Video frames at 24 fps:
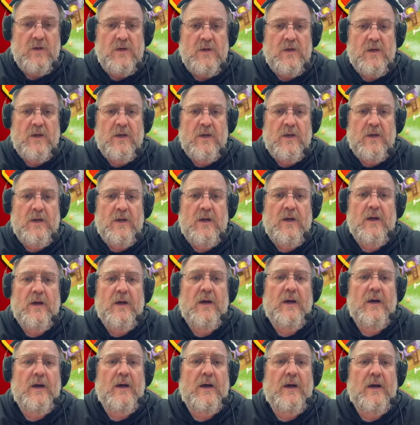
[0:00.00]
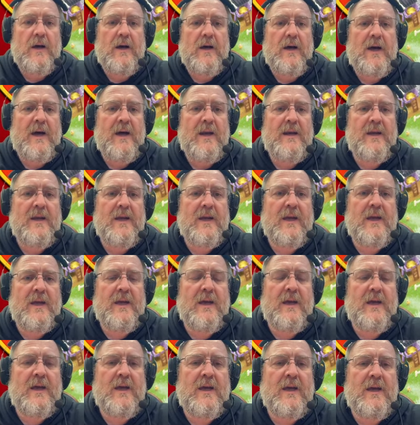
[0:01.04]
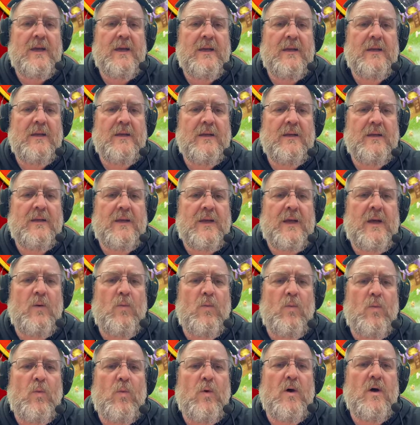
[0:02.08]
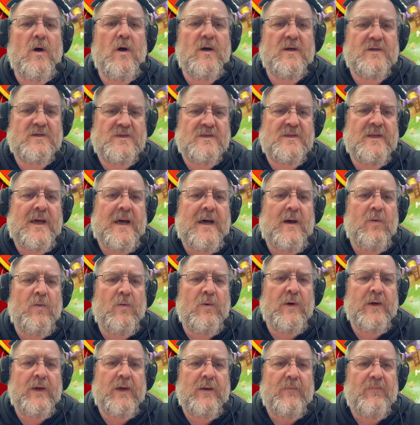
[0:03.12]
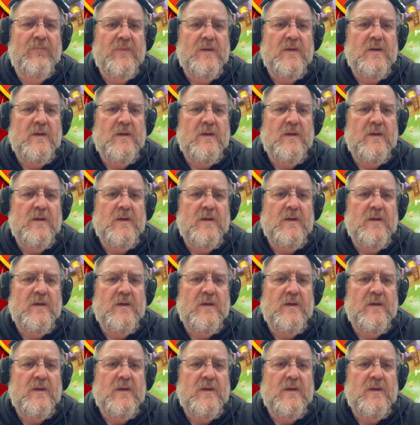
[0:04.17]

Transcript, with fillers: And then it works that way.